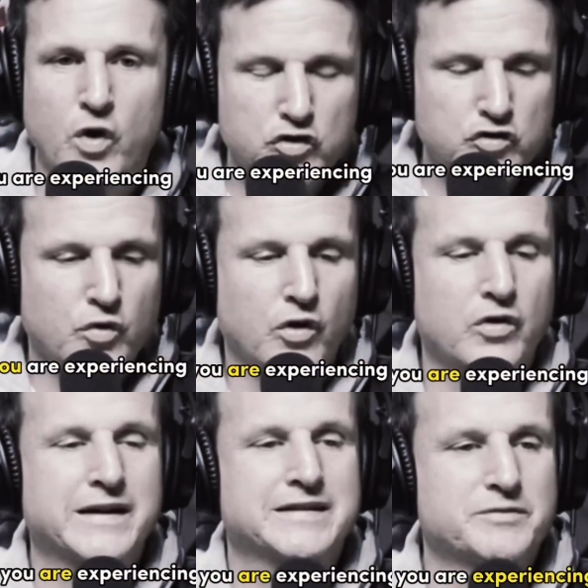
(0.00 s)
what you
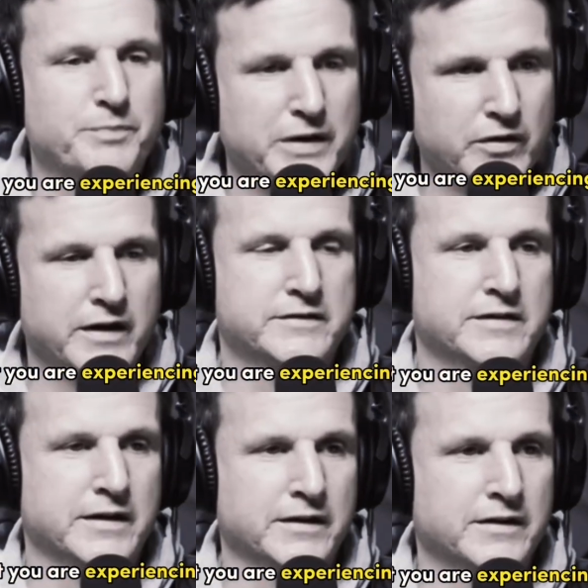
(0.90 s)
are
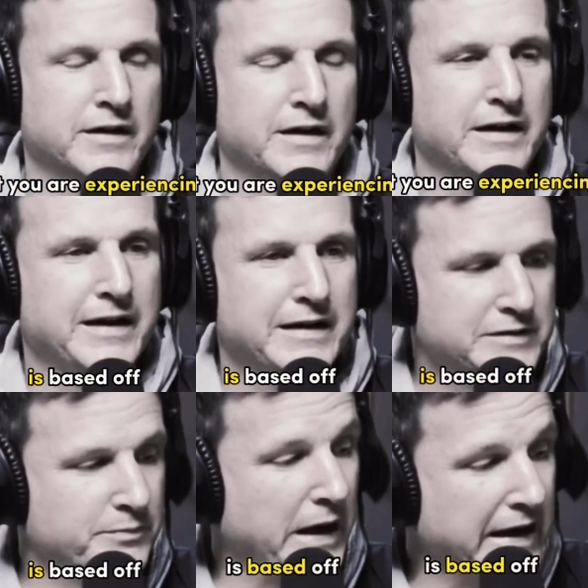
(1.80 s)
experiencing
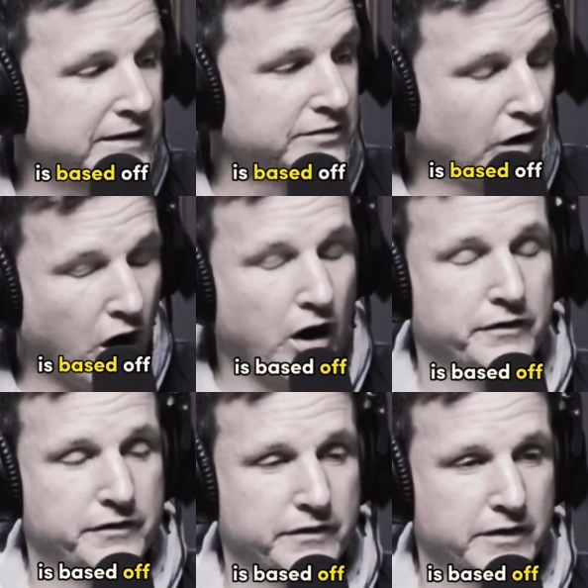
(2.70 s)
is based
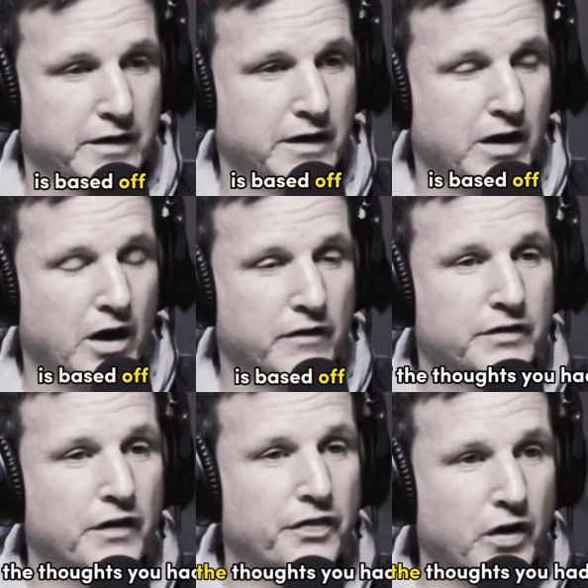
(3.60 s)
off
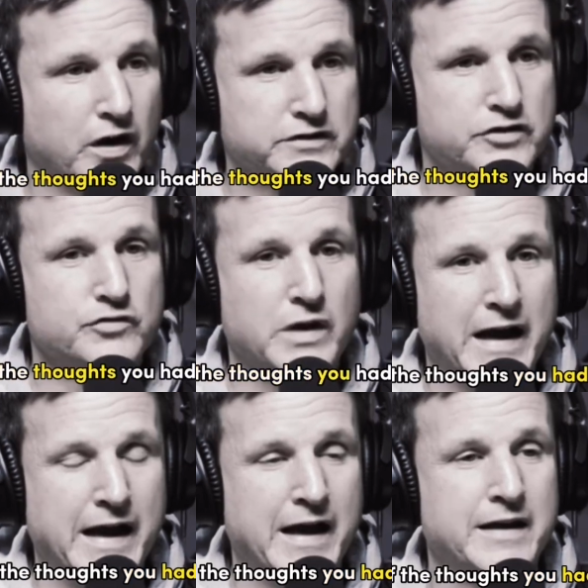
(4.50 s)
of the thoughts you
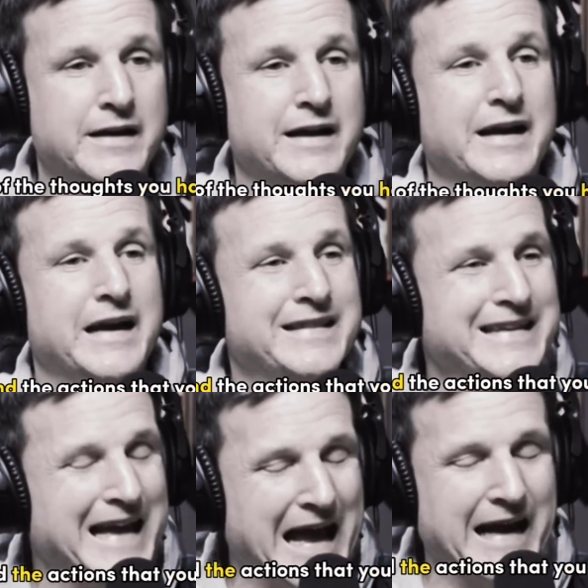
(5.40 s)
had
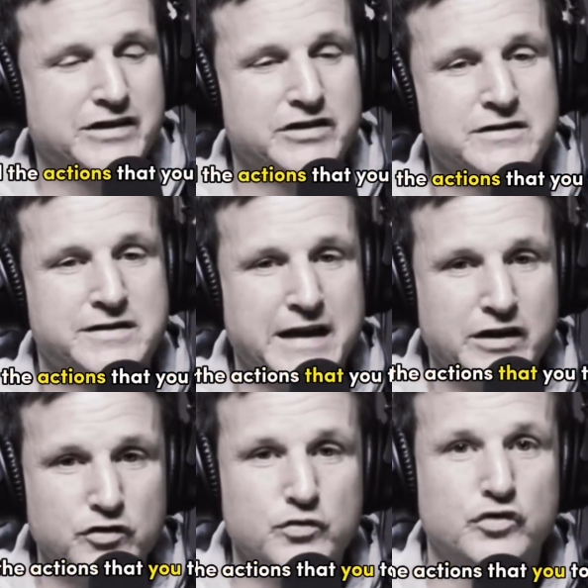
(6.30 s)
and the actions
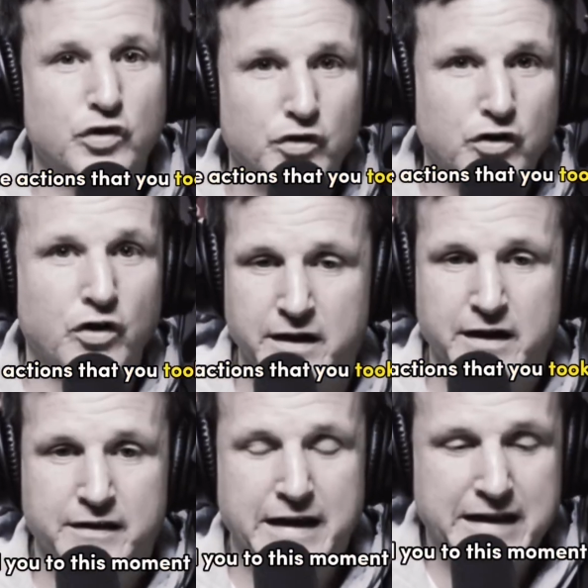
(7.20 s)
that you took
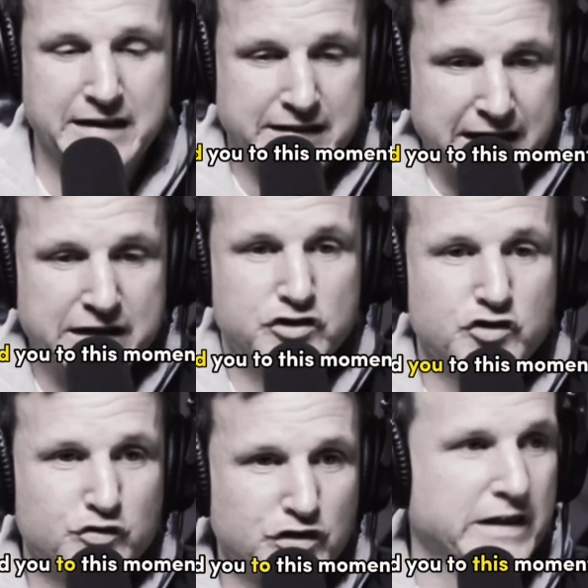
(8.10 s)
that led
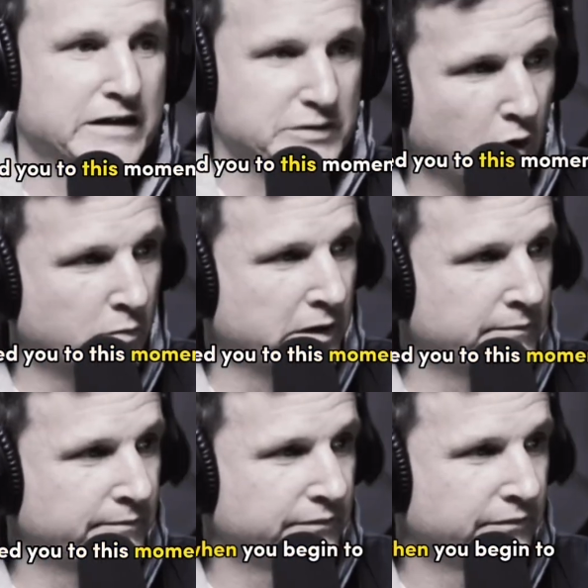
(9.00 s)
you to this
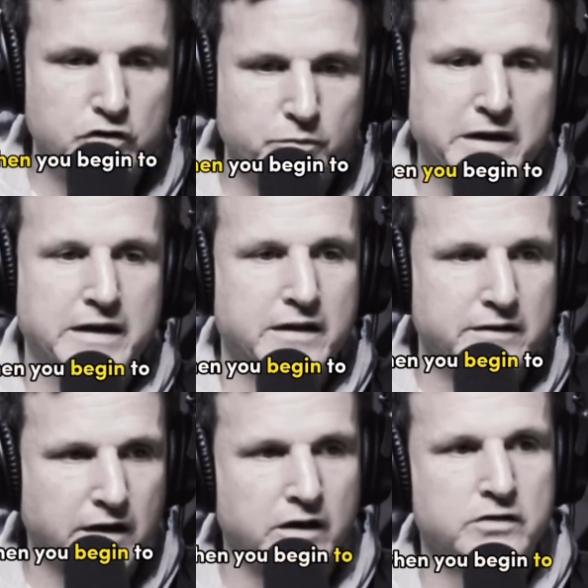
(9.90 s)
moment. When you
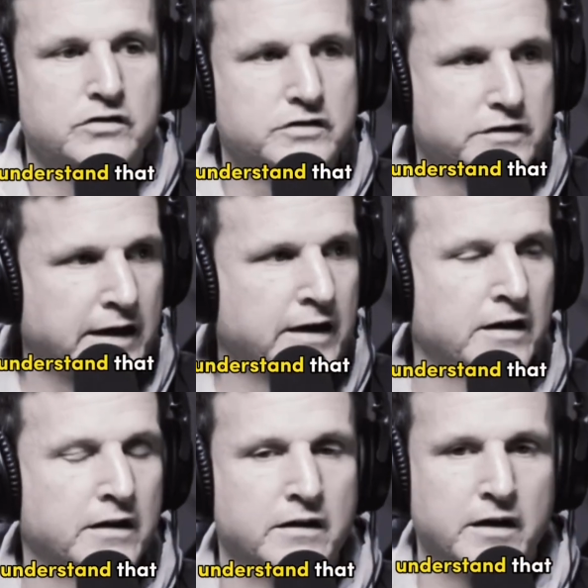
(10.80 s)
begin to
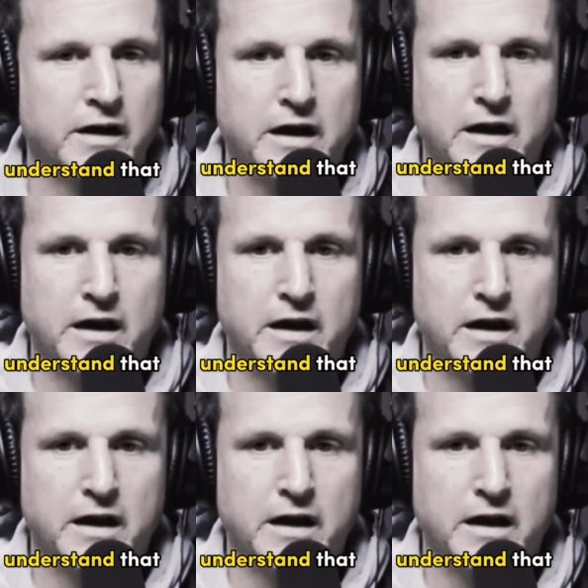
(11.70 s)
understand